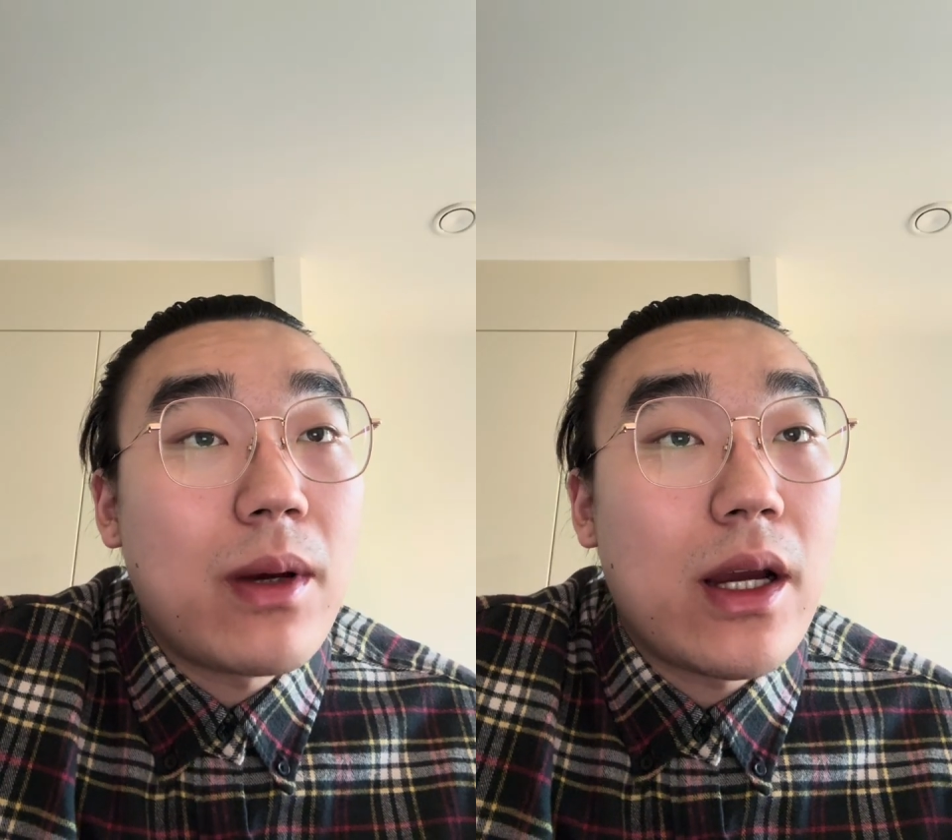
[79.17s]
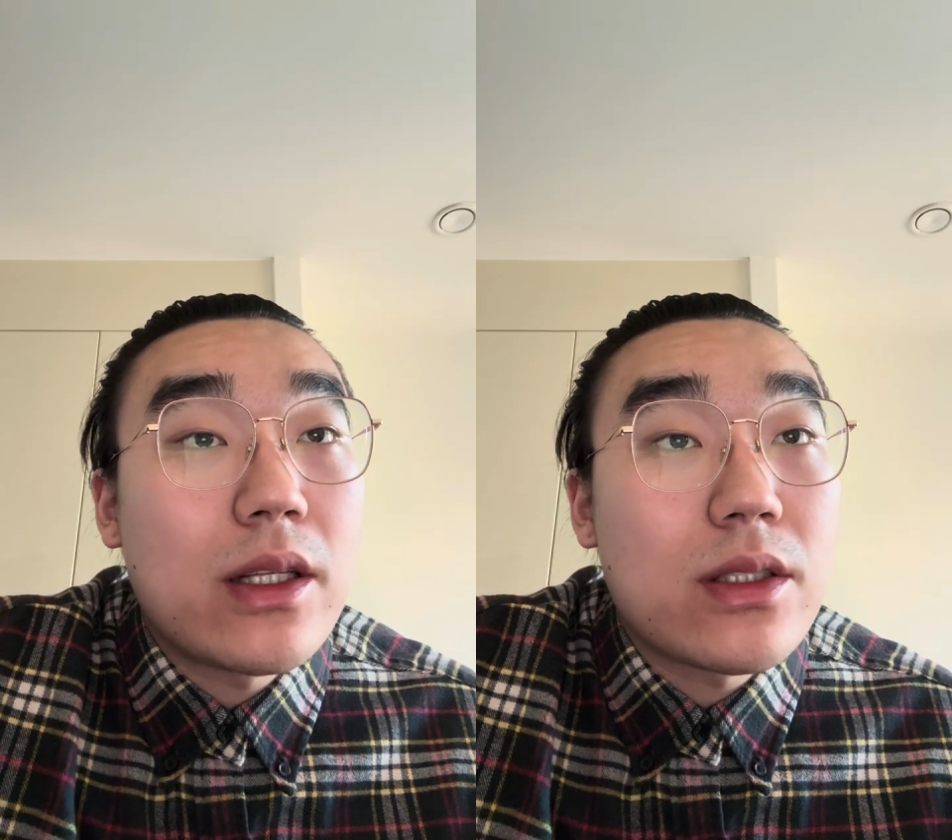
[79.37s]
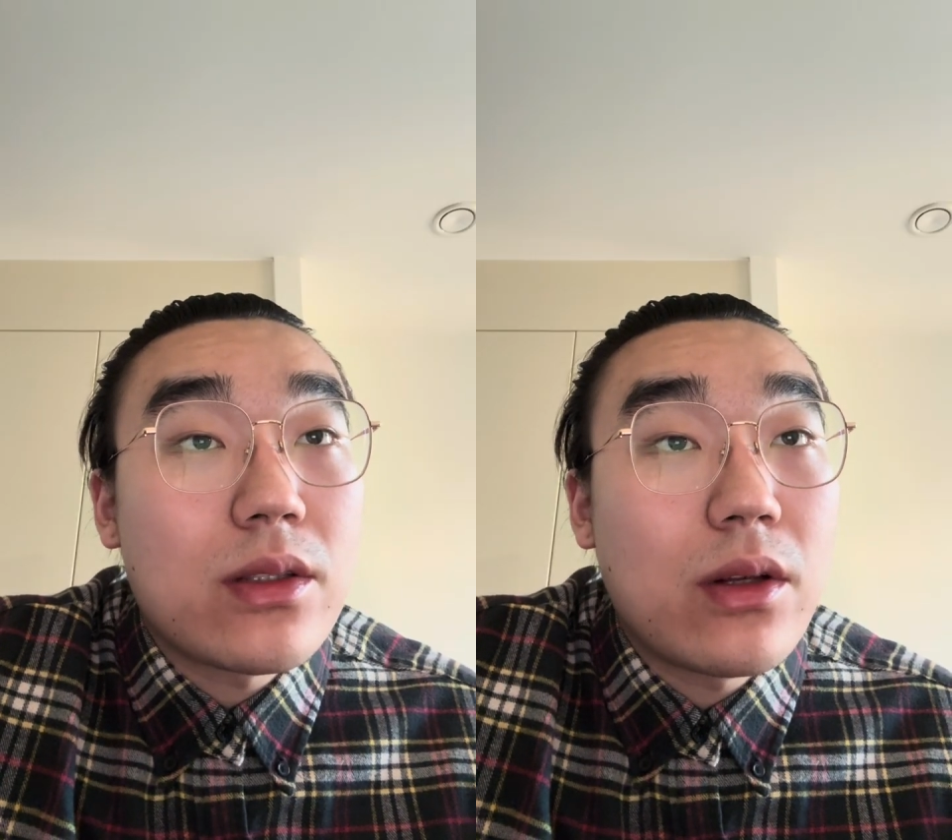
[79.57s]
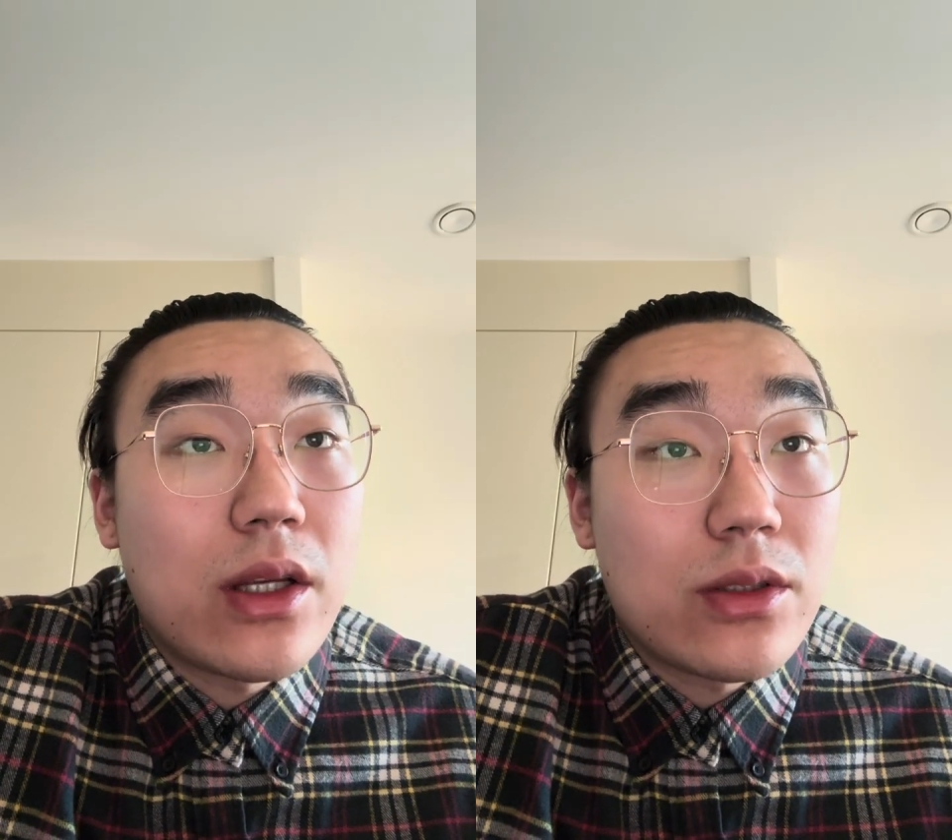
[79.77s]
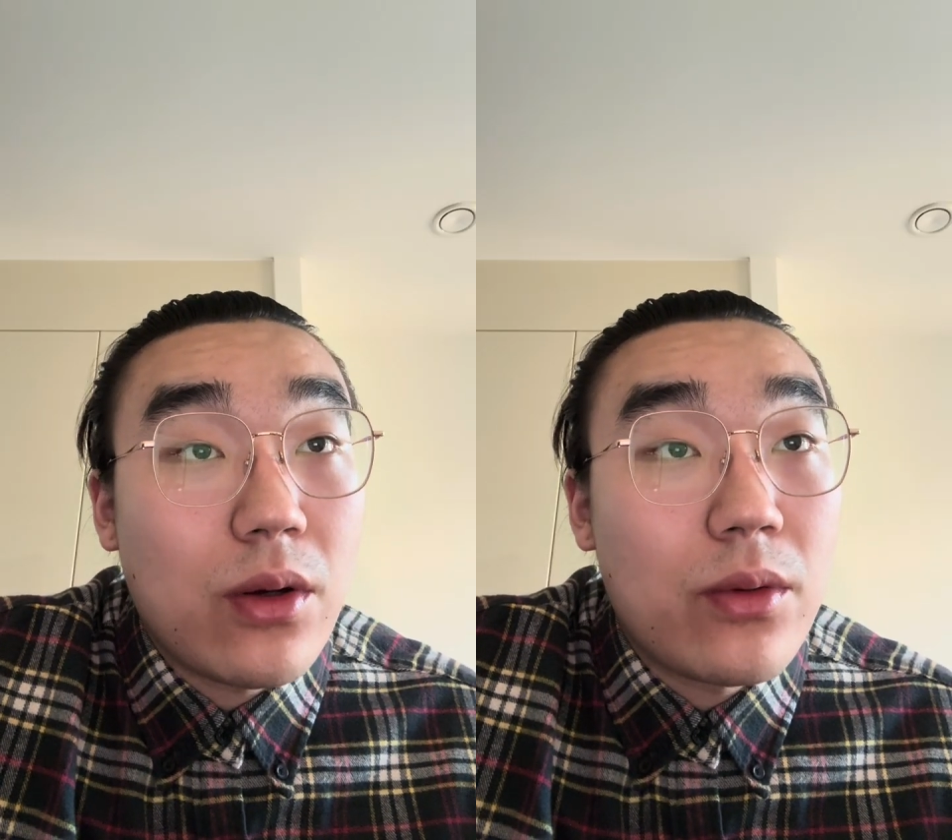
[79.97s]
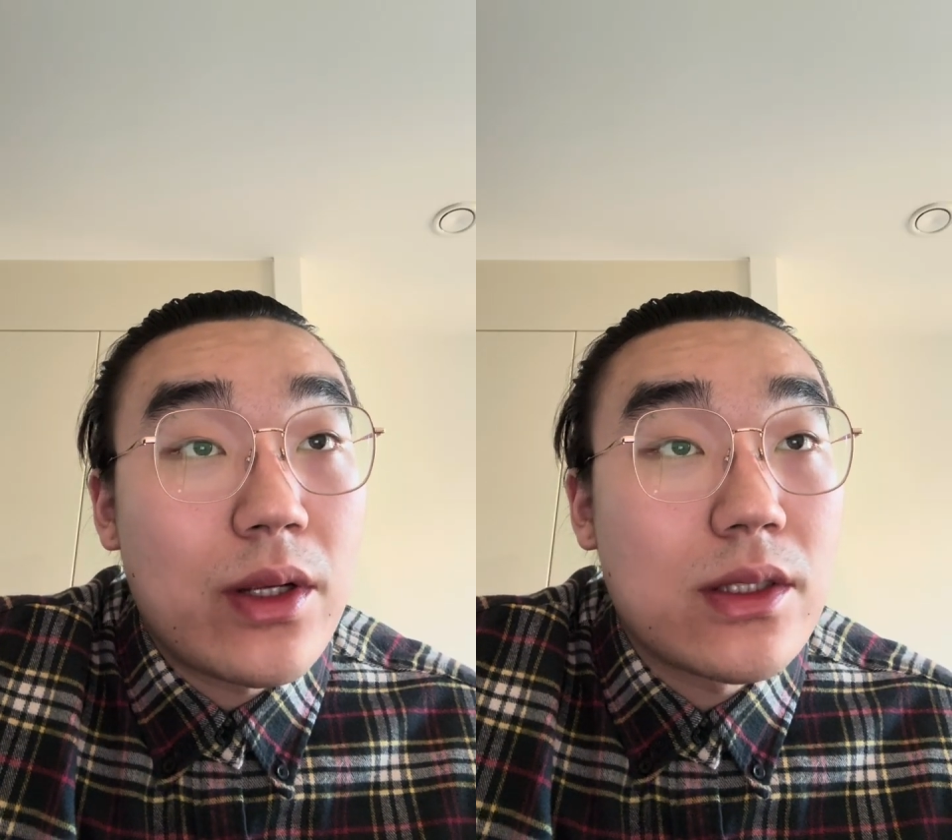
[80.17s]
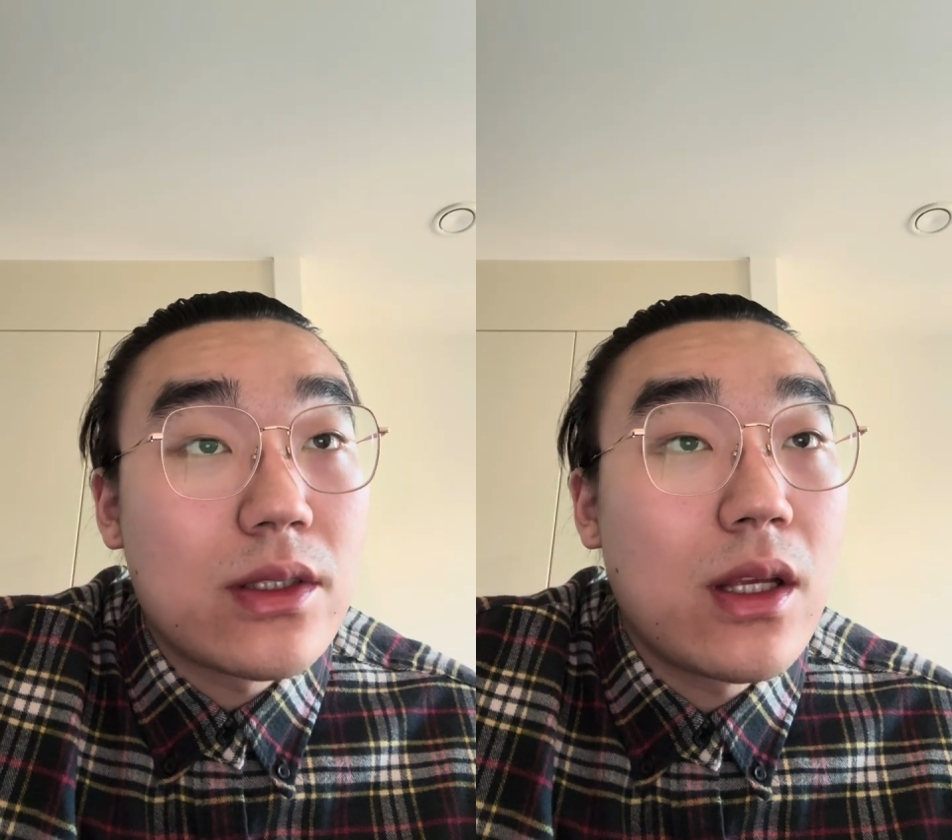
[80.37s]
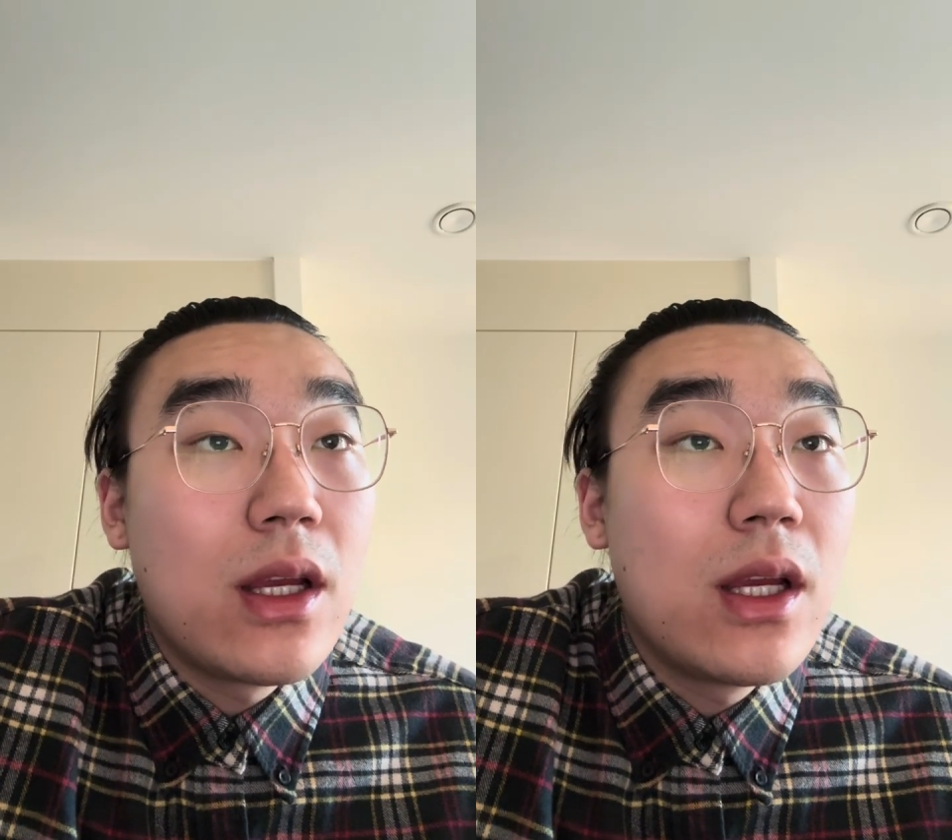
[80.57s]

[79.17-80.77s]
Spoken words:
by historians.